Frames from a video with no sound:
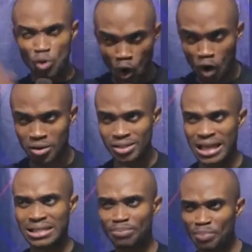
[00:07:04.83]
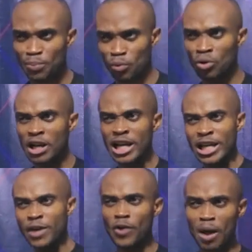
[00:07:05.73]
bullocks that people,
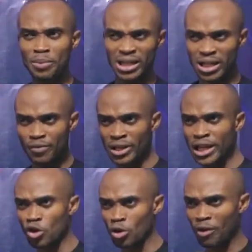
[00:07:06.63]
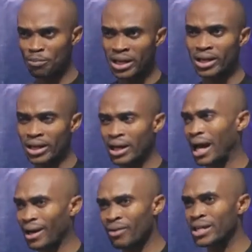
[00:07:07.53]
if you have been in the village or you have been a, a,
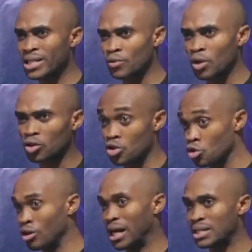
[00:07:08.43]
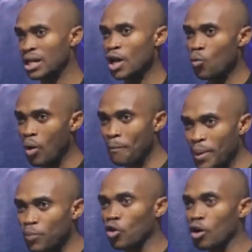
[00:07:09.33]
around native doctors, you know that when people